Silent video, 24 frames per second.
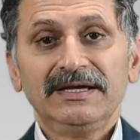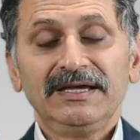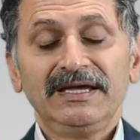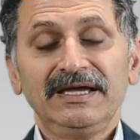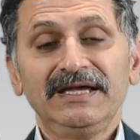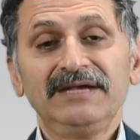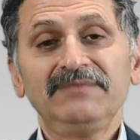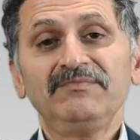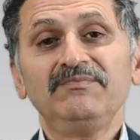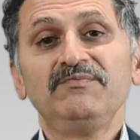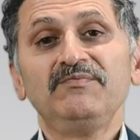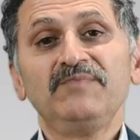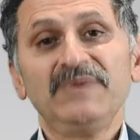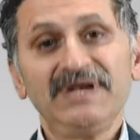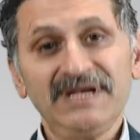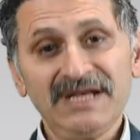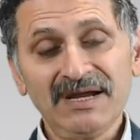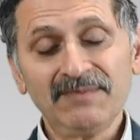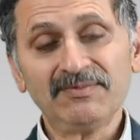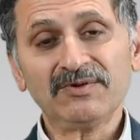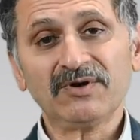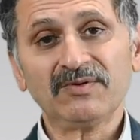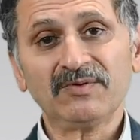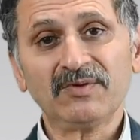In mini
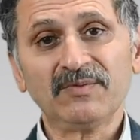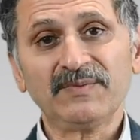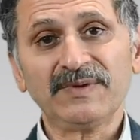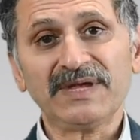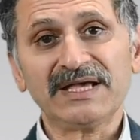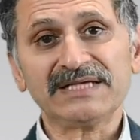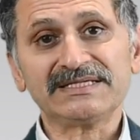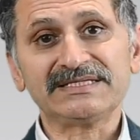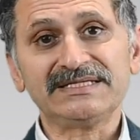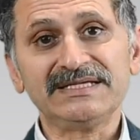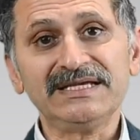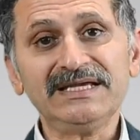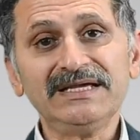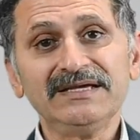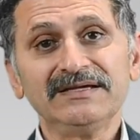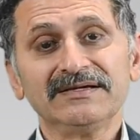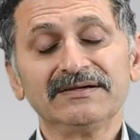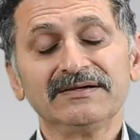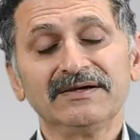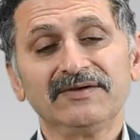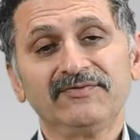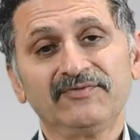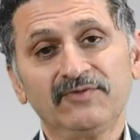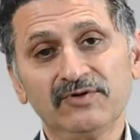abdominoplasty,
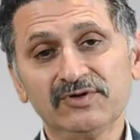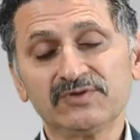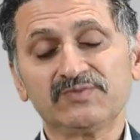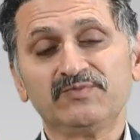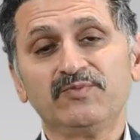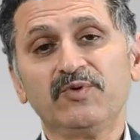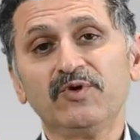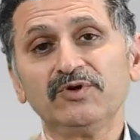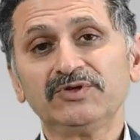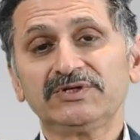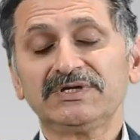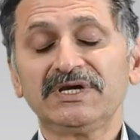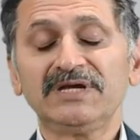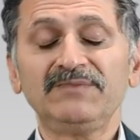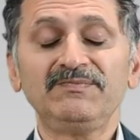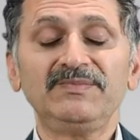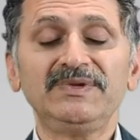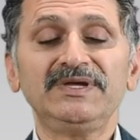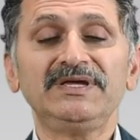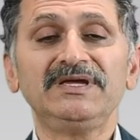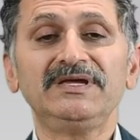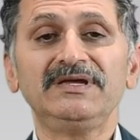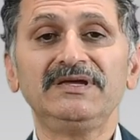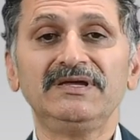of course, both can
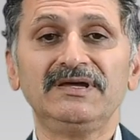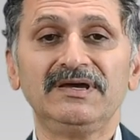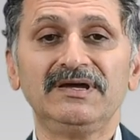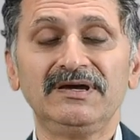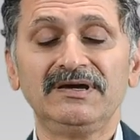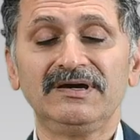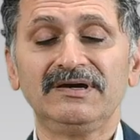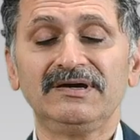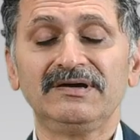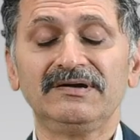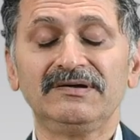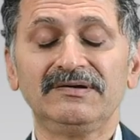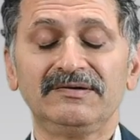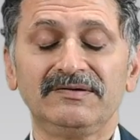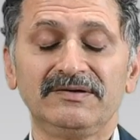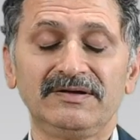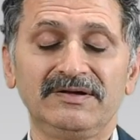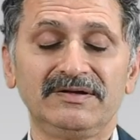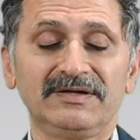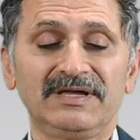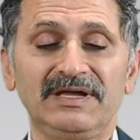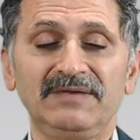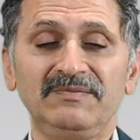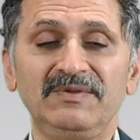be
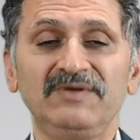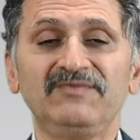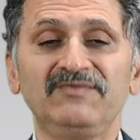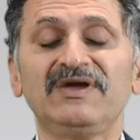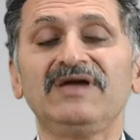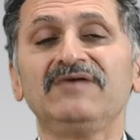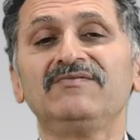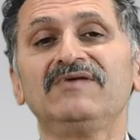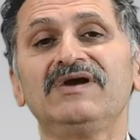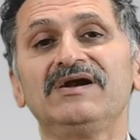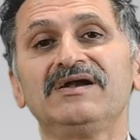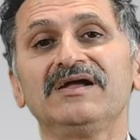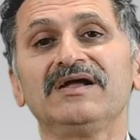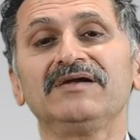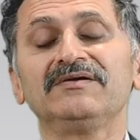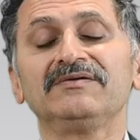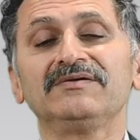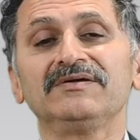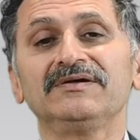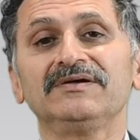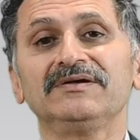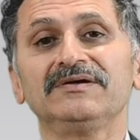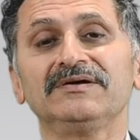very well done